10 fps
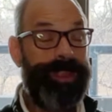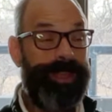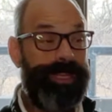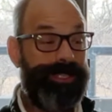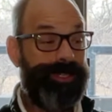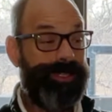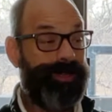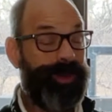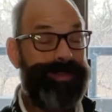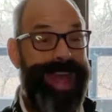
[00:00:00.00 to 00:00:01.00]
It's just
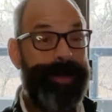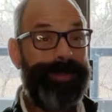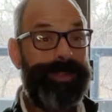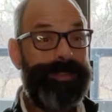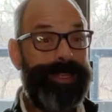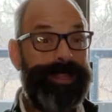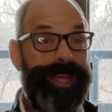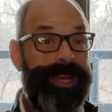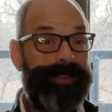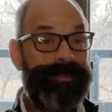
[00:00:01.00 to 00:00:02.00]
sort of happened, and
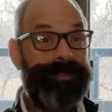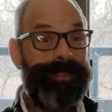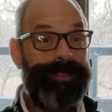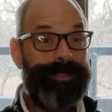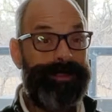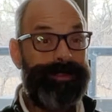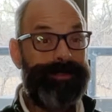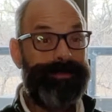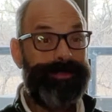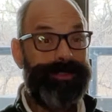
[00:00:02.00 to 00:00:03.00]
then
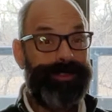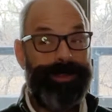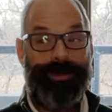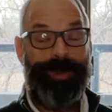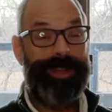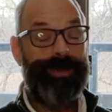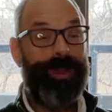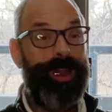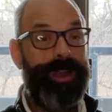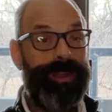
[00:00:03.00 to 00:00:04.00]
you look where you
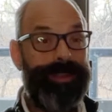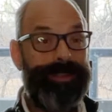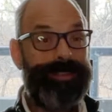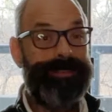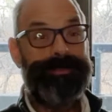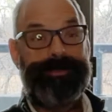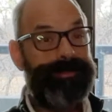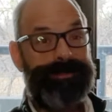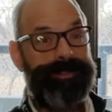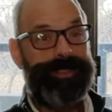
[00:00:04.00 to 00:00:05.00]
are, and then
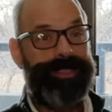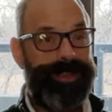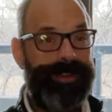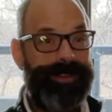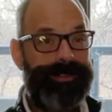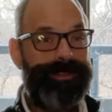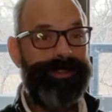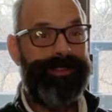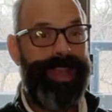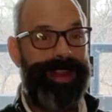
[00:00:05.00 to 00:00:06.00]
you
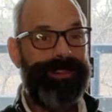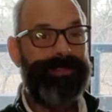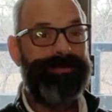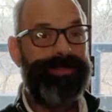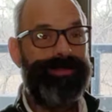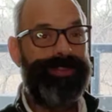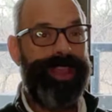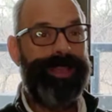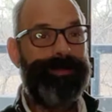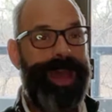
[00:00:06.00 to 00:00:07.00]
kind of
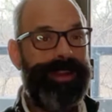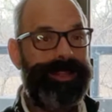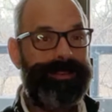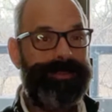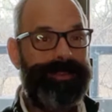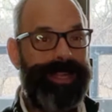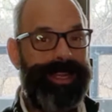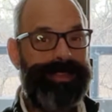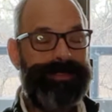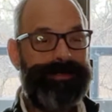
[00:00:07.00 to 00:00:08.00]
think about it,
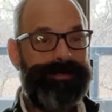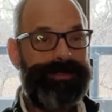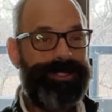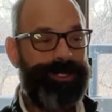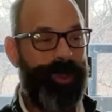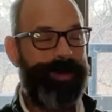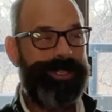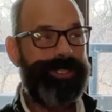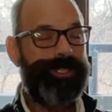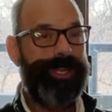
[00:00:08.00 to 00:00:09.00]
and so much
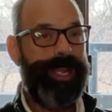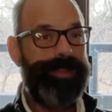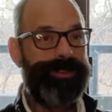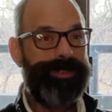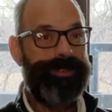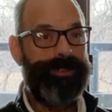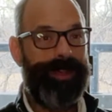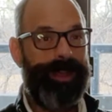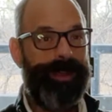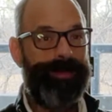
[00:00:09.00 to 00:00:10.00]
has changed.
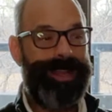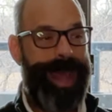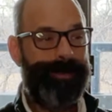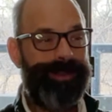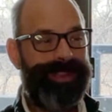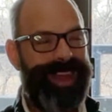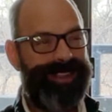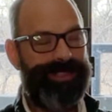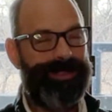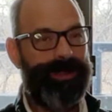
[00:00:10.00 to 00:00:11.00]
It happened kind of
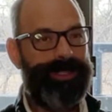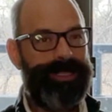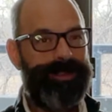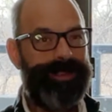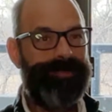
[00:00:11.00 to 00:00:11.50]
slowly, it